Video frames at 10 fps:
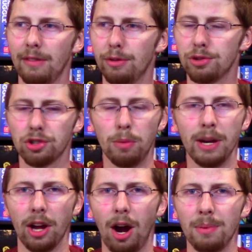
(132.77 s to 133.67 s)
give you so
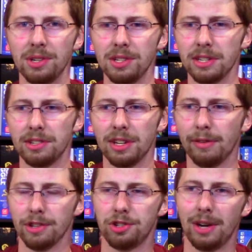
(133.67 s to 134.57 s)
many options as to
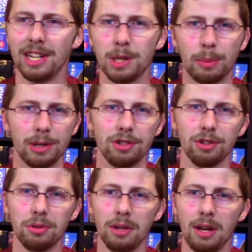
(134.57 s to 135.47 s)
different strategies to
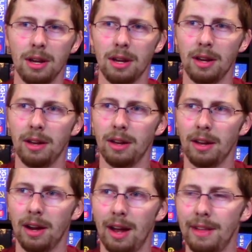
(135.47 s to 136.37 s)
pursue.
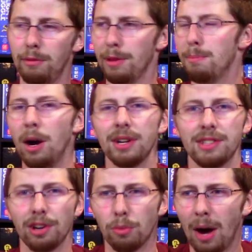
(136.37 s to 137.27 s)
And then with monks
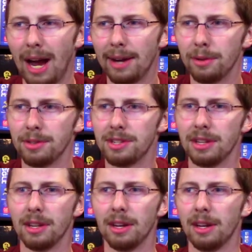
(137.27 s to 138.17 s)
that are wilds,
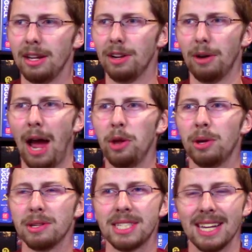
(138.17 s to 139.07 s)
and how you
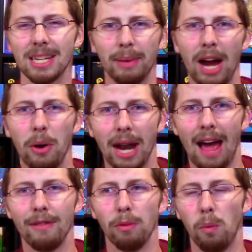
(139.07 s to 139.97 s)
can set something out and
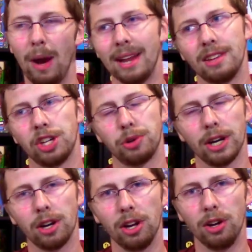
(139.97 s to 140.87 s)
have it wait to
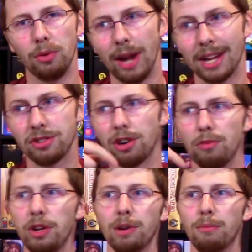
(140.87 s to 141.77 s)
trigger, next
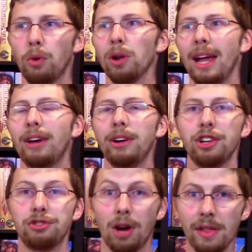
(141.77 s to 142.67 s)
turn when you're more likely
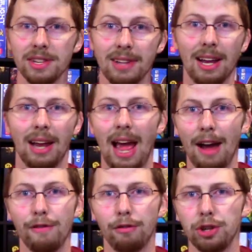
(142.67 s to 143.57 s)
to draw the second
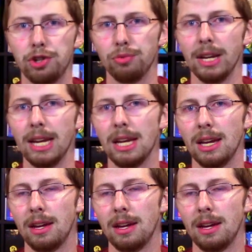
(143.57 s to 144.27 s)
half of what you need,